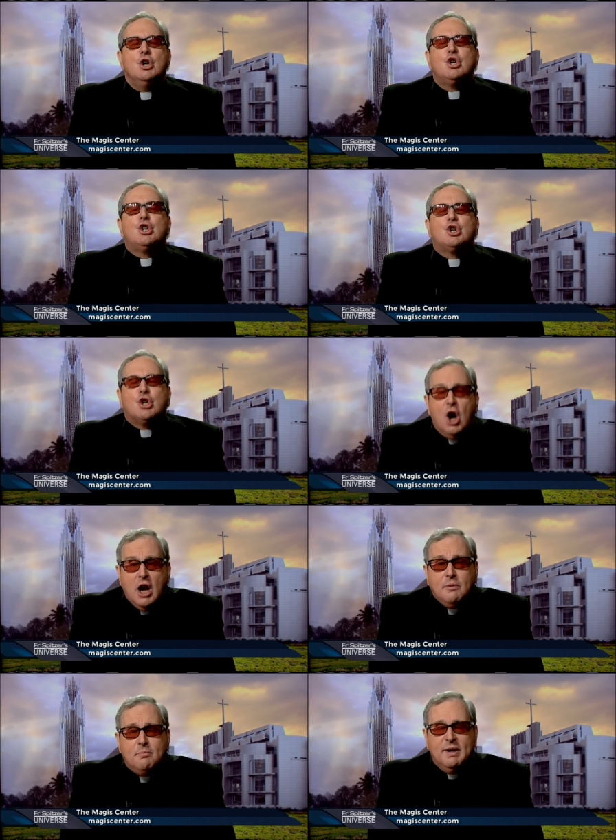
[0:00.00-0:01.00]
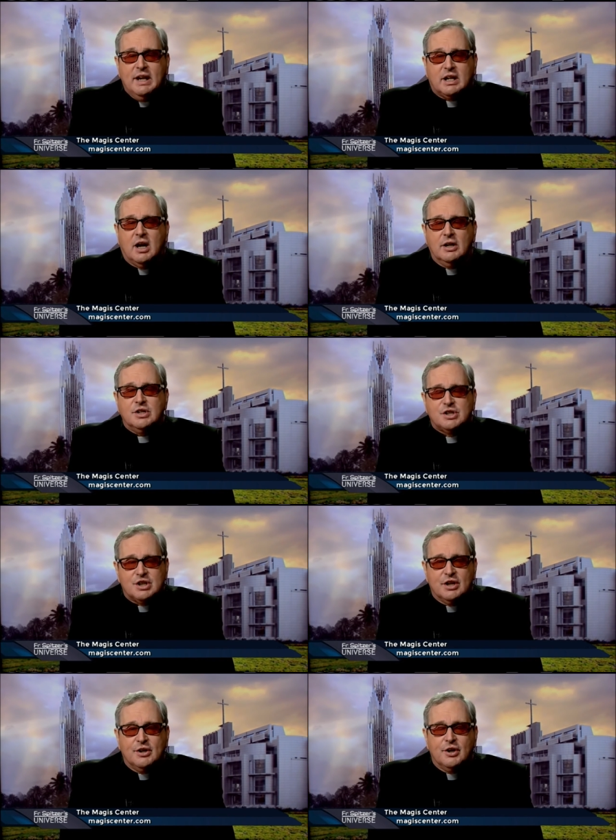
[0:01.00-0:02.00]
should be
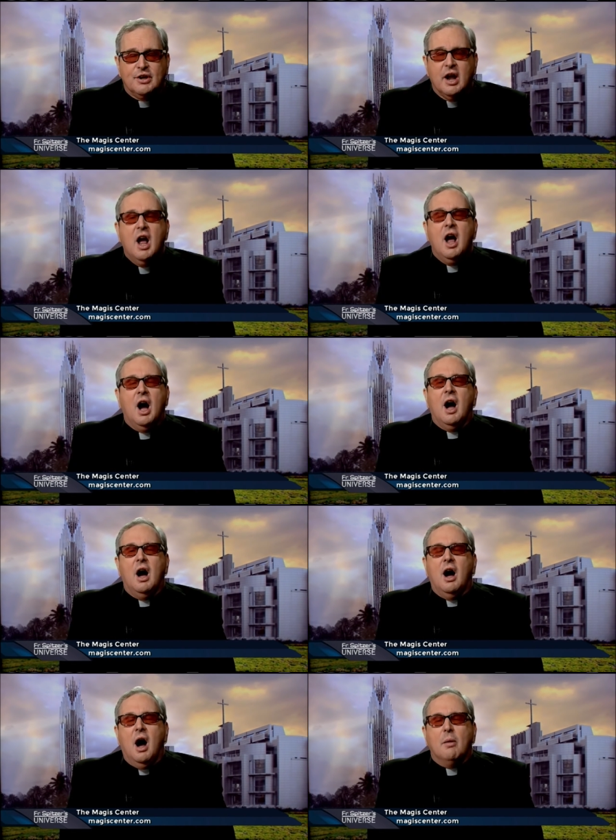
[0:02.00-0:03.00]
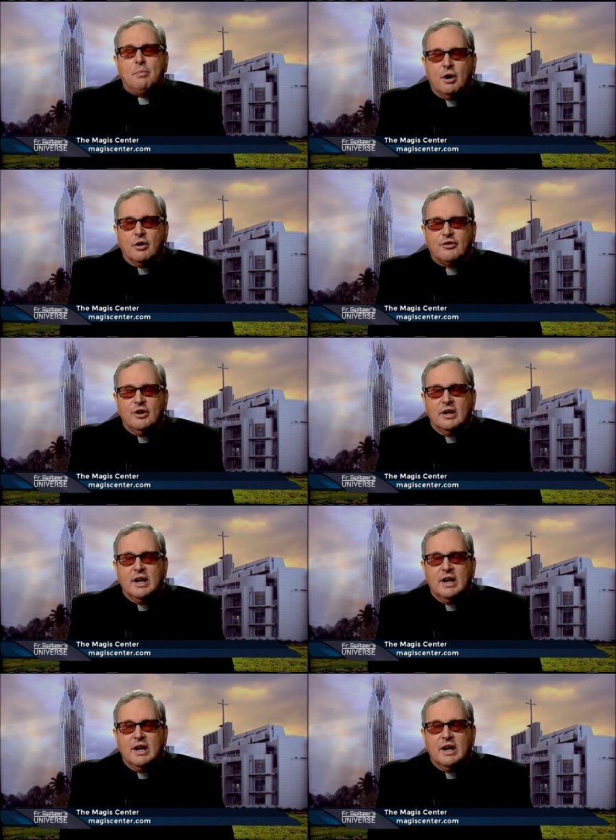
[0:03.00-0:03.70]
considered a, a, person.